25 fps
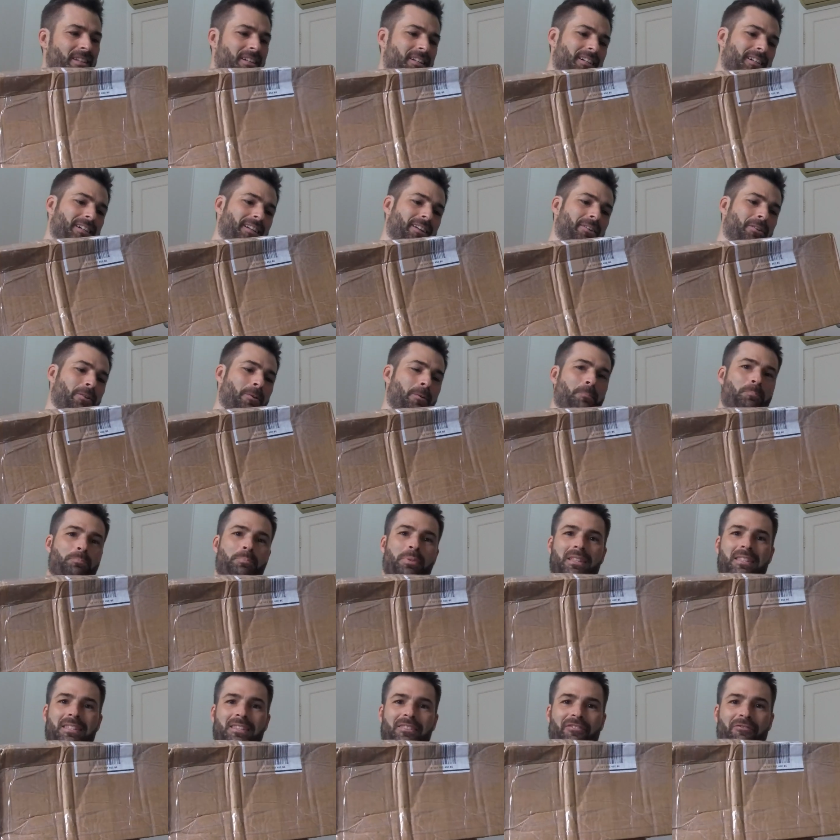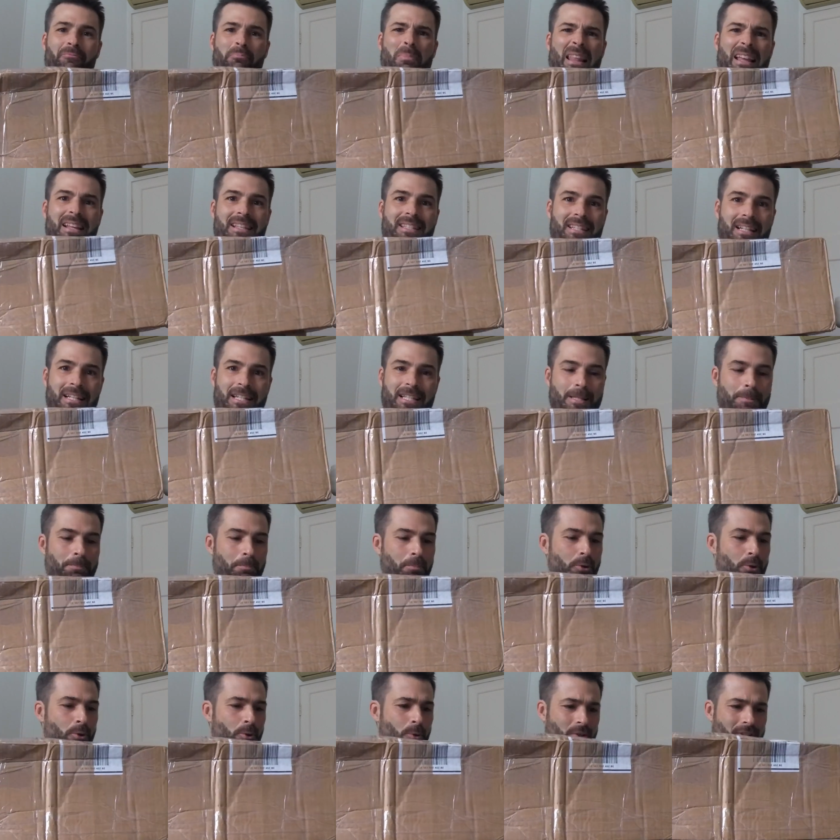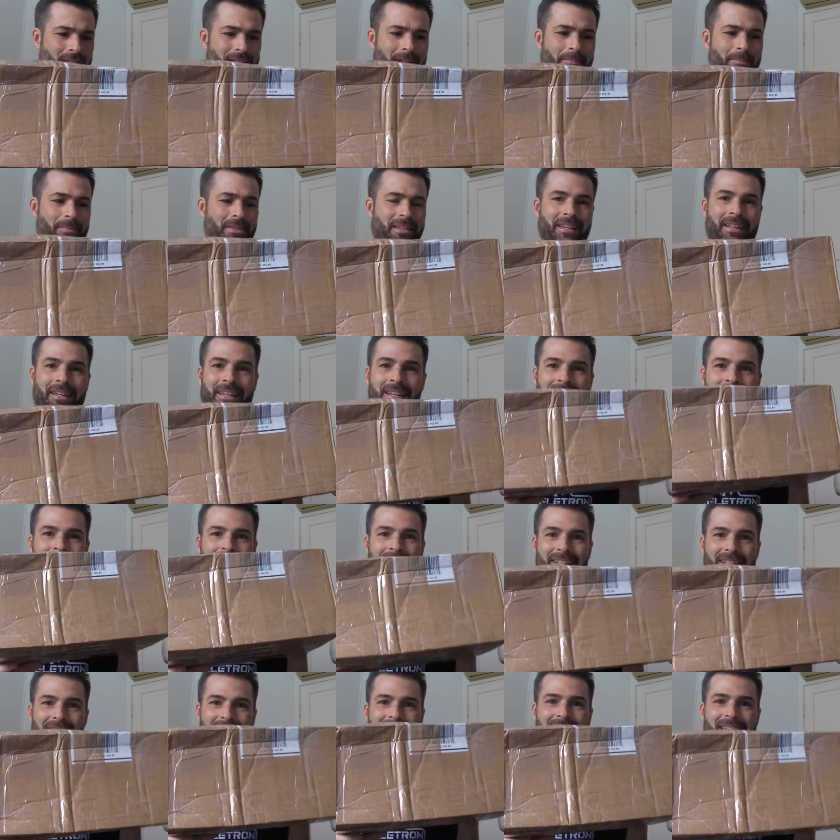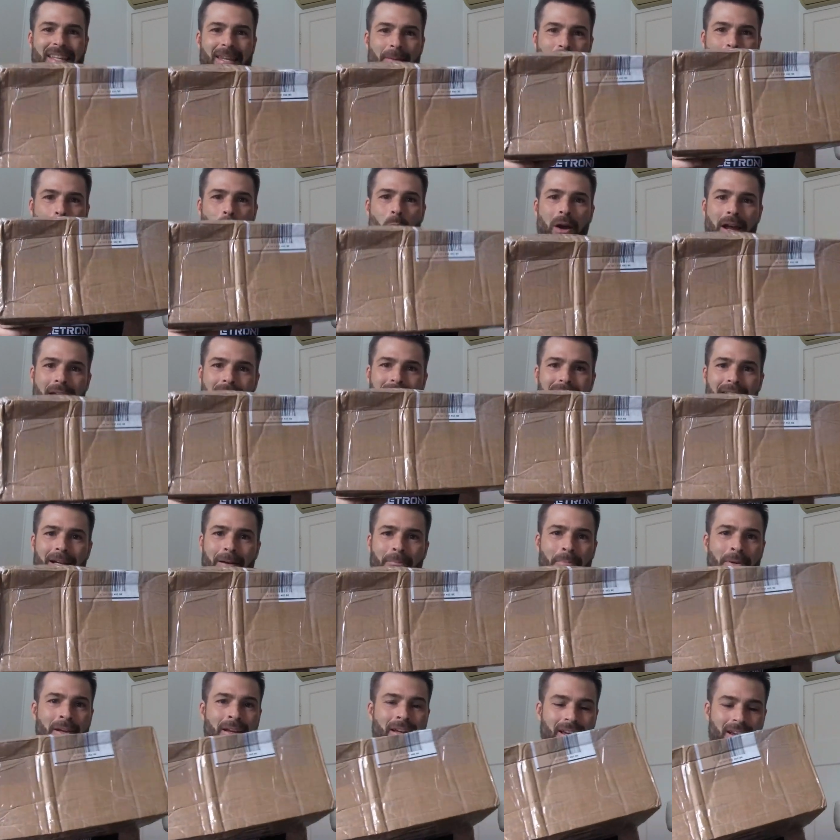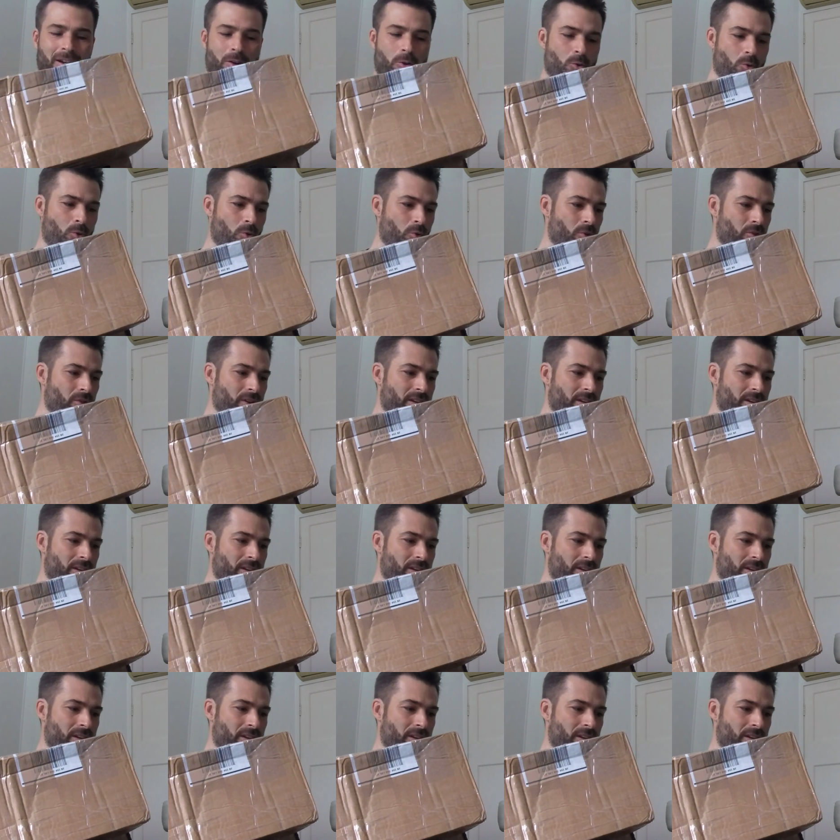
I don't know, bits of plastic sprue or something, just to keep the weight up. Or